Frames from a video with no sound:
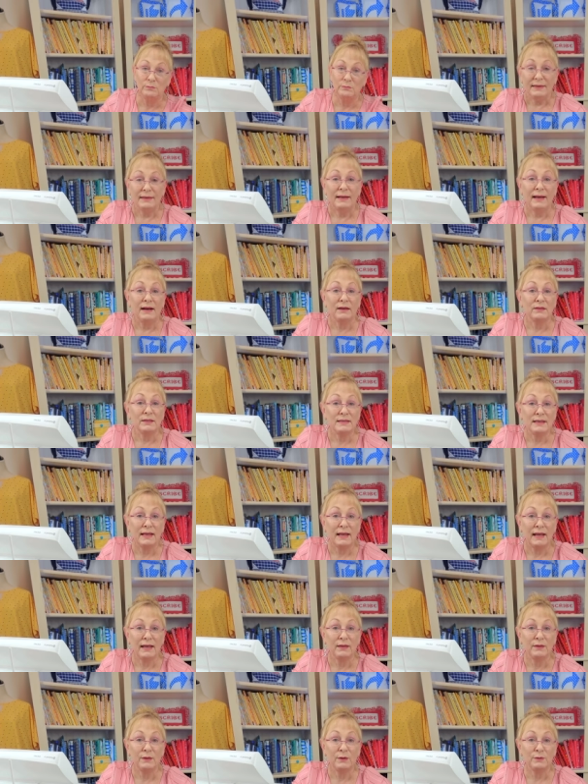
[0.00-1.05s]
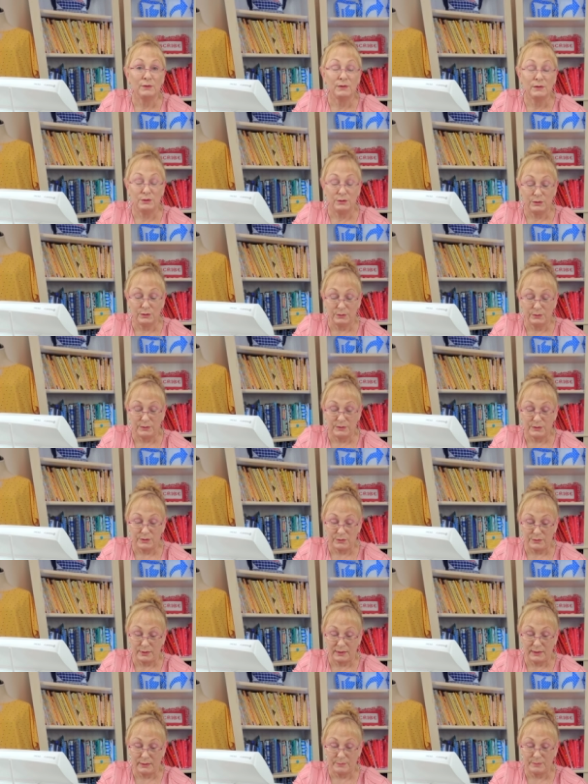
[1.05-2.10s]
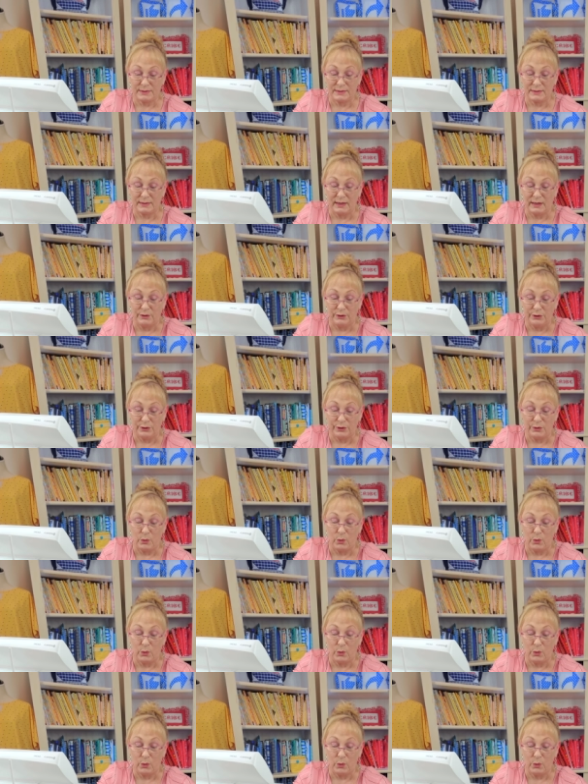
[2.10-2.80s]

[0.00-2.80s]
Now take those two strips and you're